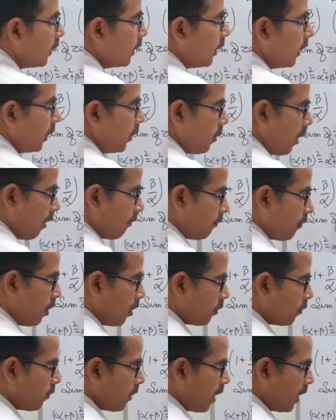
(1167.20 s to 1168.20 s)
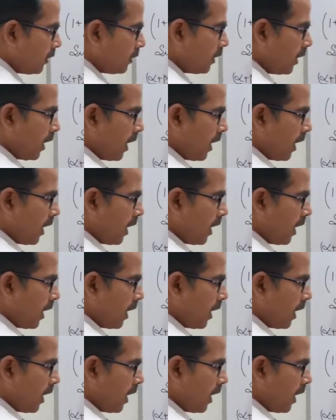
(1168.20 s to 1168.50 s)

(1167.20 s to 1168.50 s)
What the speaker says: You have got what?